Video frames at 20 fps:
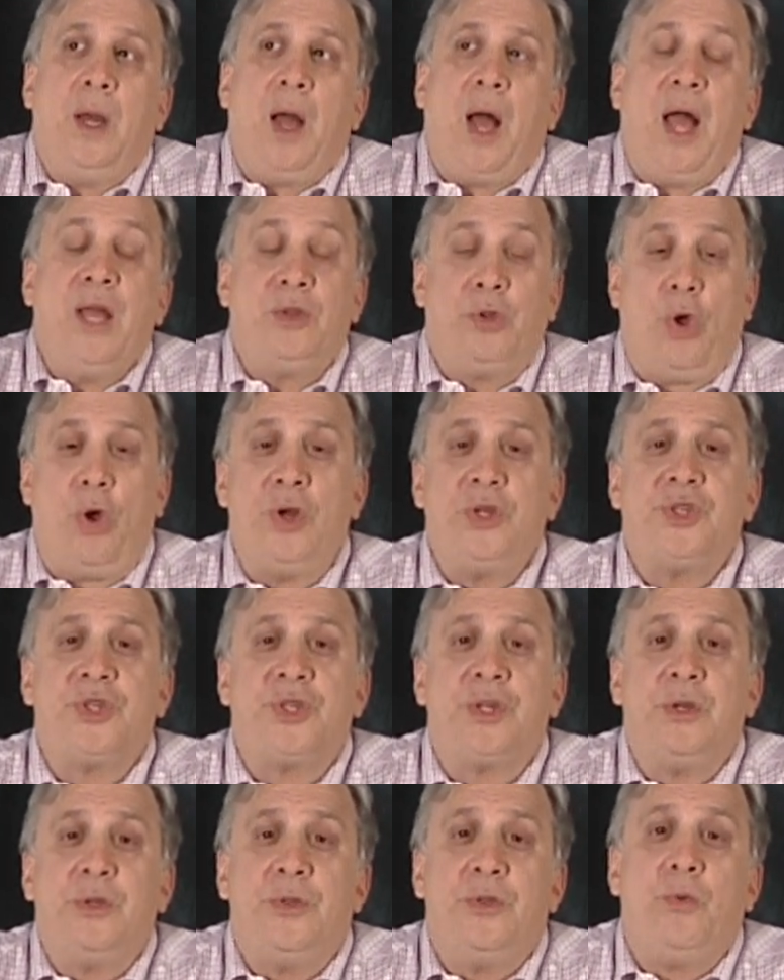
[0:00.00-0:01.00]
I
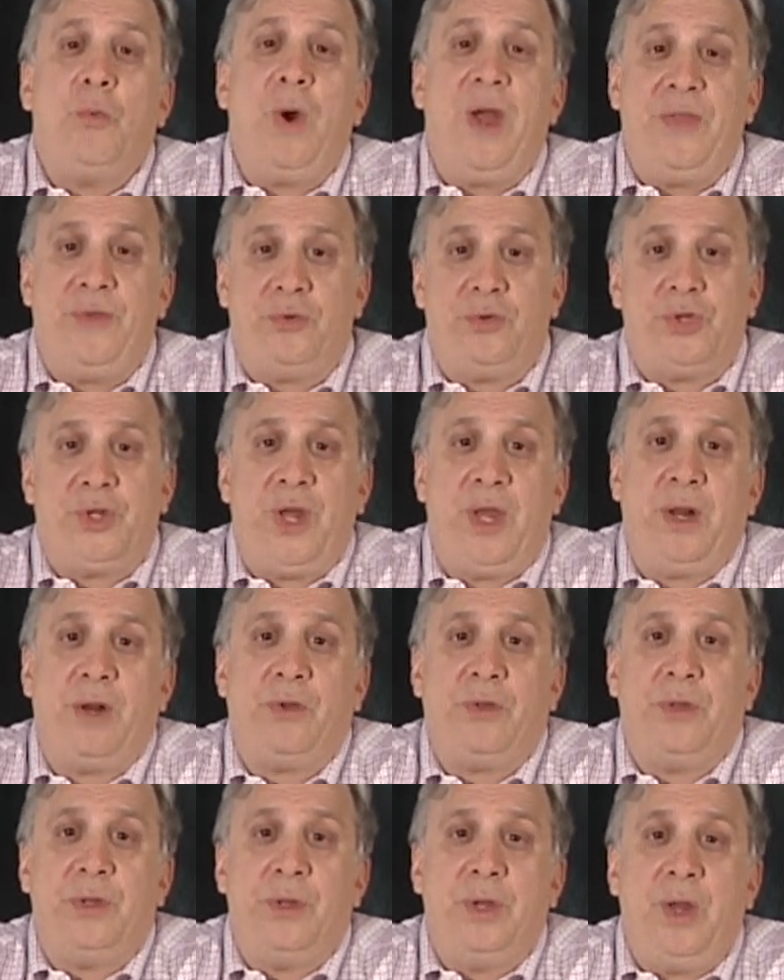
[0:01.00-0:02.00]
launched the Weather
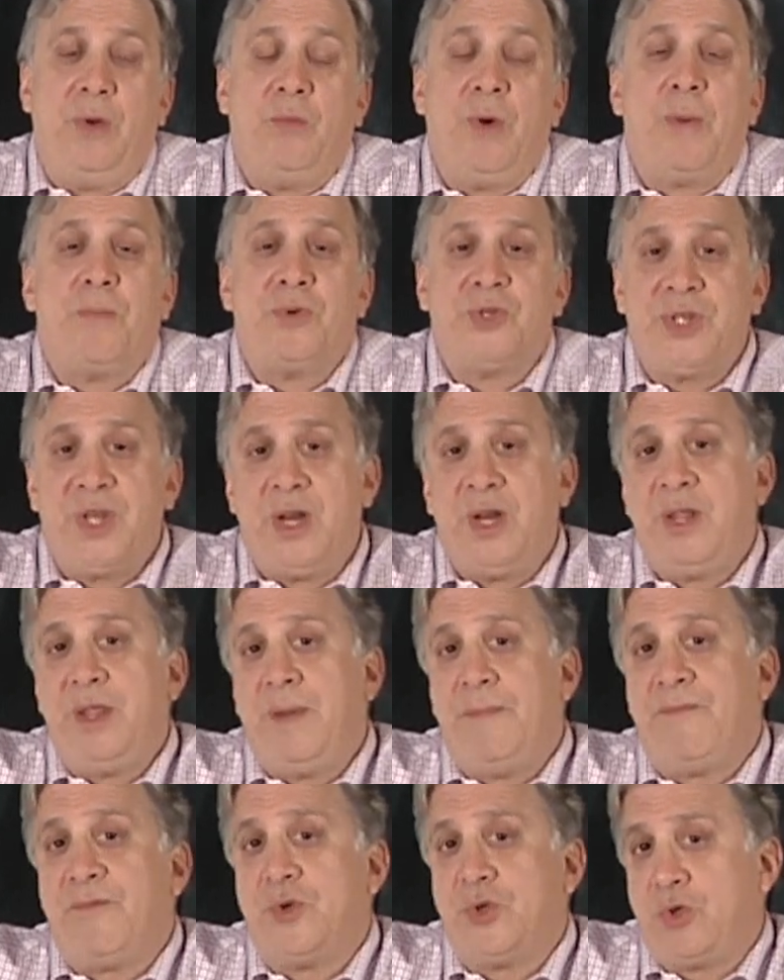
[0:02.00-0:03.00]
Channel and represented
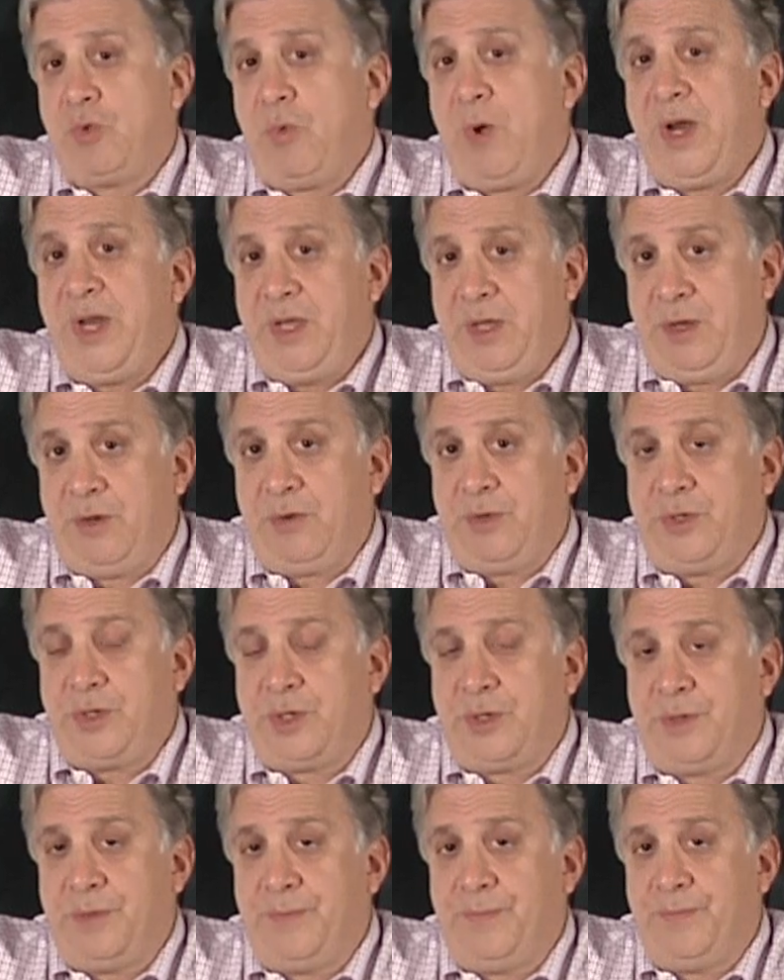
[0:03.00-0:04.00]
them for 20
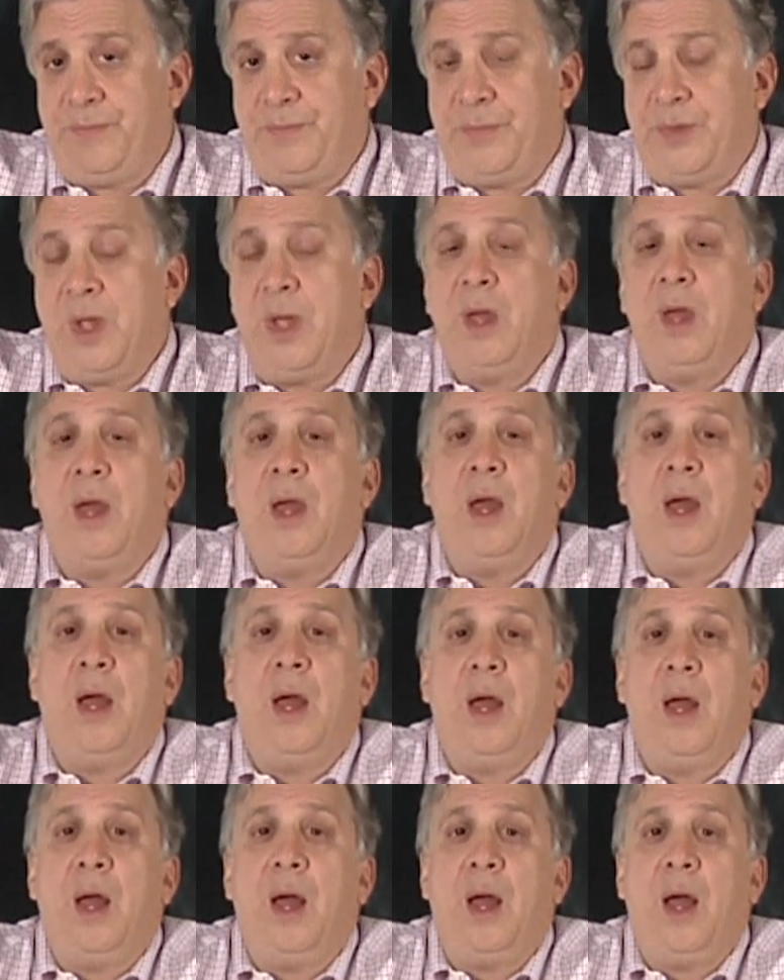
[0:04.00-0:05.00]
years.
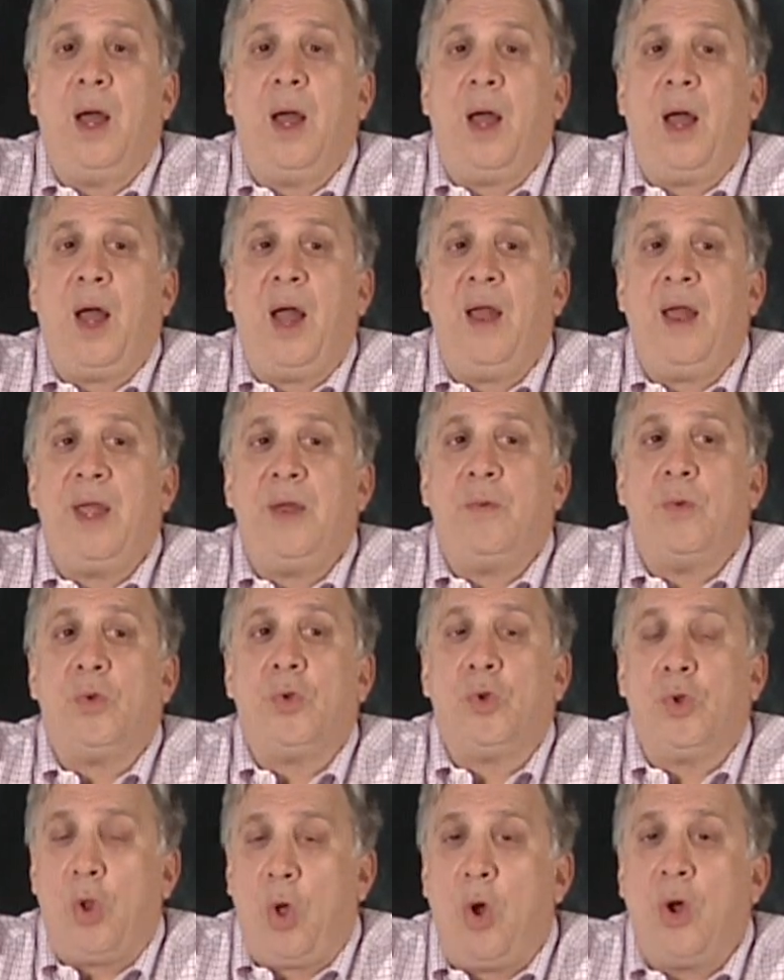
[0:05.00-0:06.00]
I
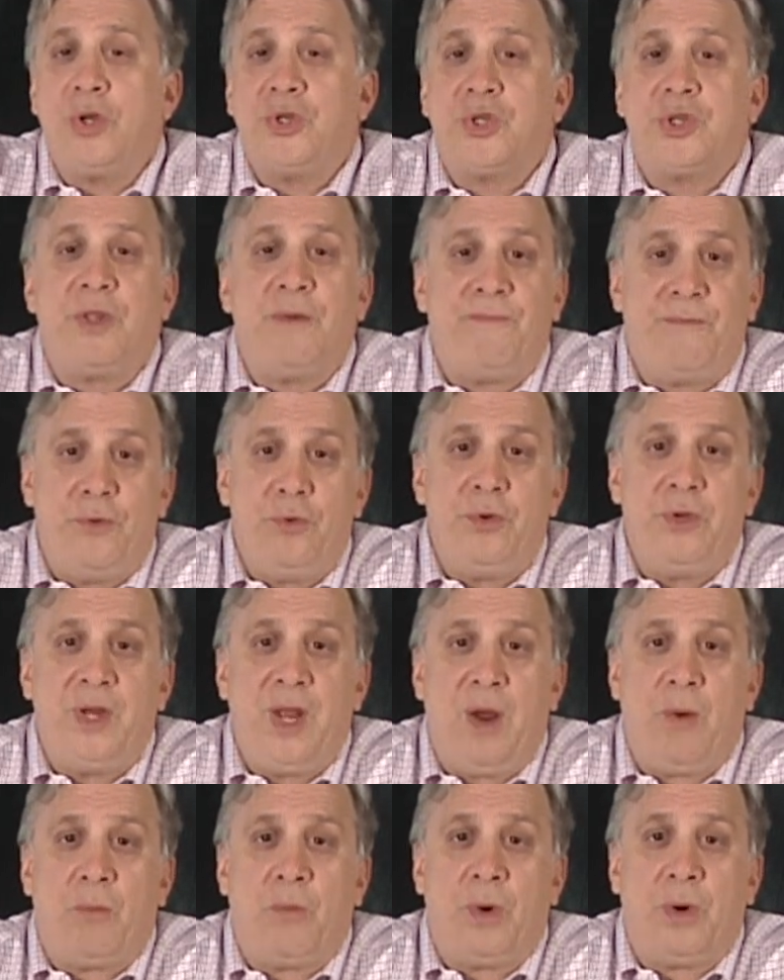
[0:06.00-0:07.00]
launched the Food
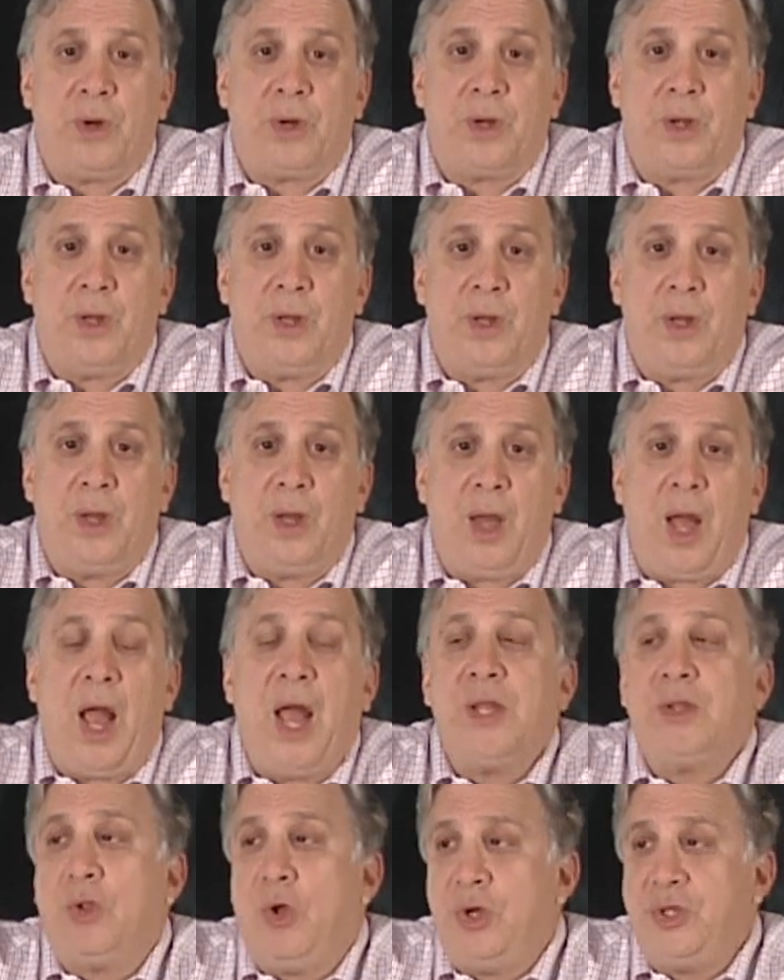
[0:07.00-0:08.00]
Network.
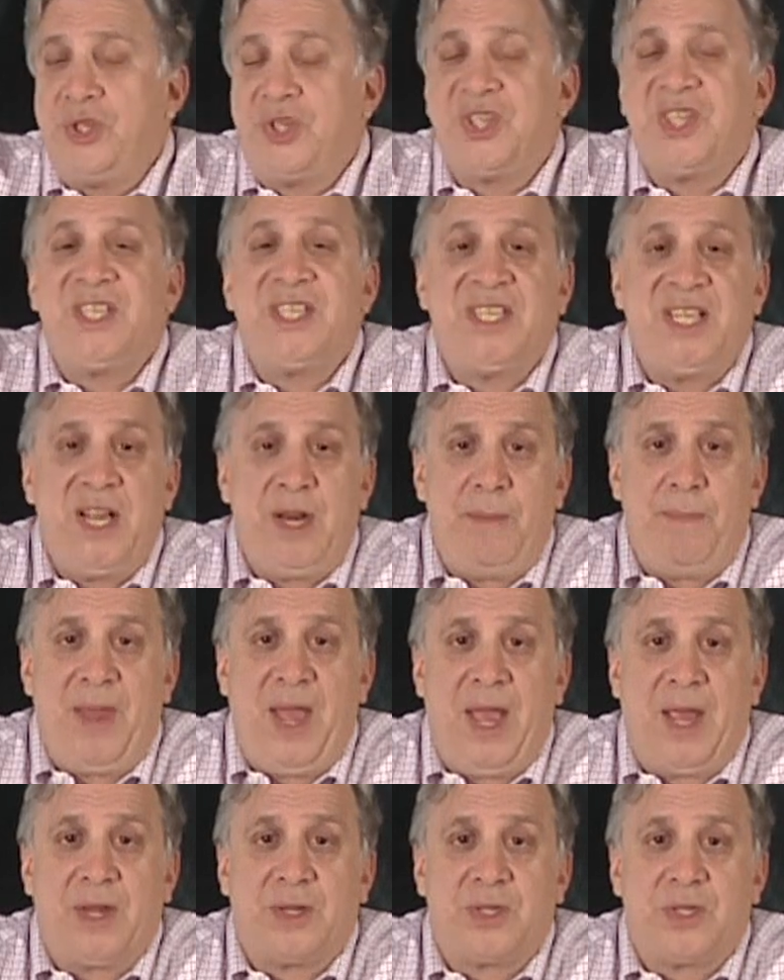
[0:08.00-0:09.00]
I launched
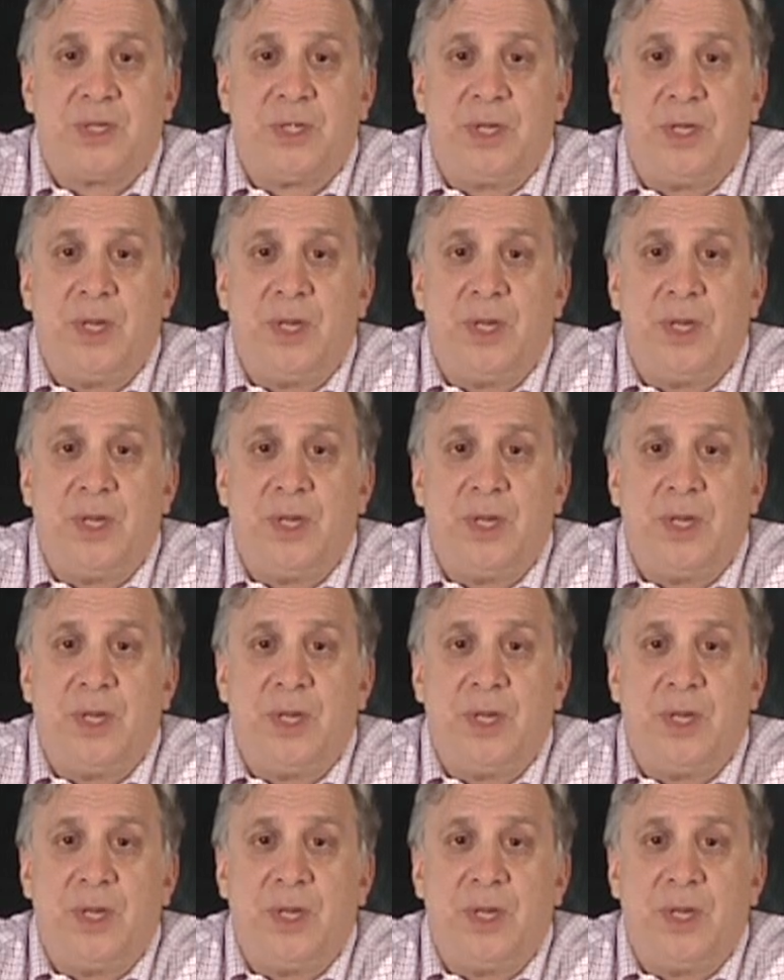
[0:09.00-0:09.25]
Cinemax.